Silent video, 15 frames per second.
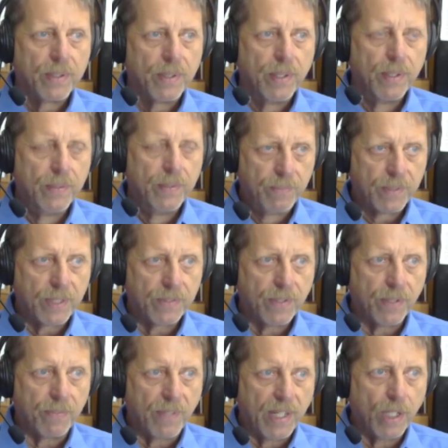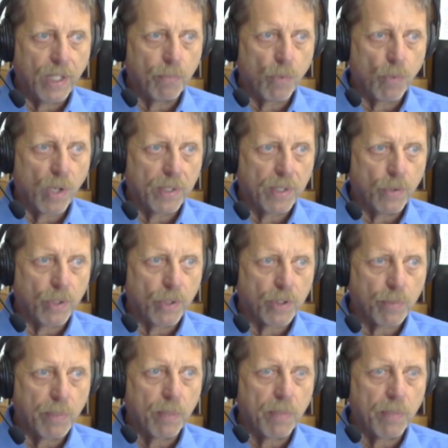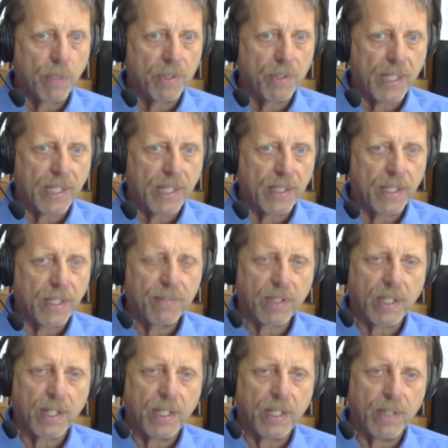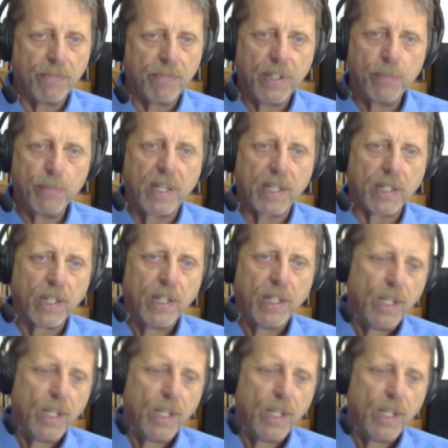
to see if any of them wanted to experiment with that, and I haven't got any feedback.